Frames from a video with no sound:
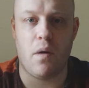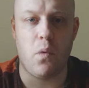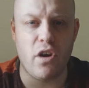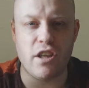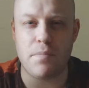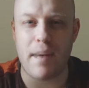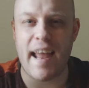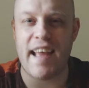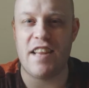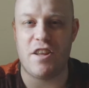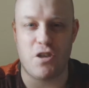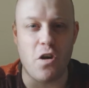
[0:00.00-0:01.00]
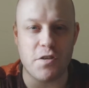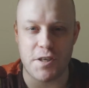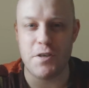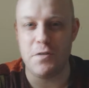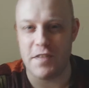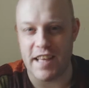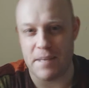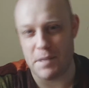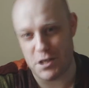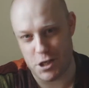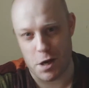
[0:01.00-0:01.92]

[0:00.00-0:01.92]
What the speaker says: I wanted to play the Doctor Who theme and